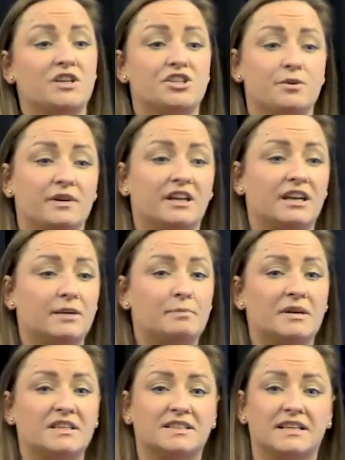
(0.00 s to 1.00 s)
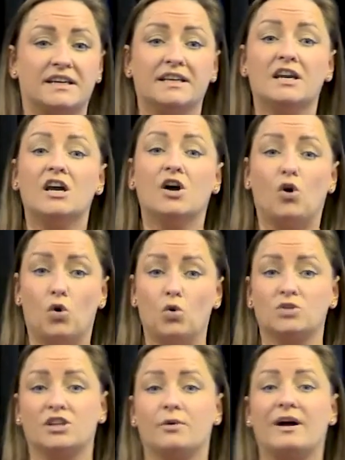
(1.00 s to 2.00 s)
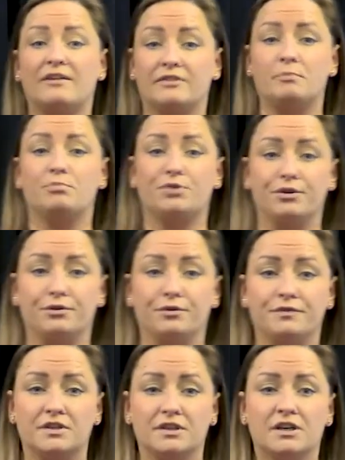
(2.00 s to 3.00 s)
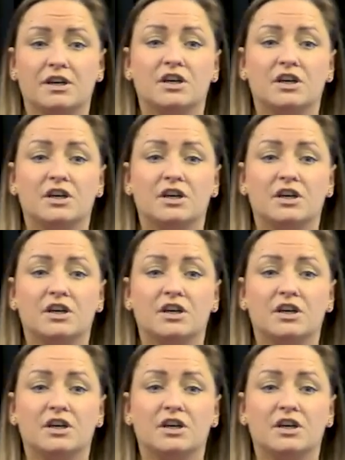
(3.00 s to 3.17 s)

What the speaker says: when doing an EPC also have improved.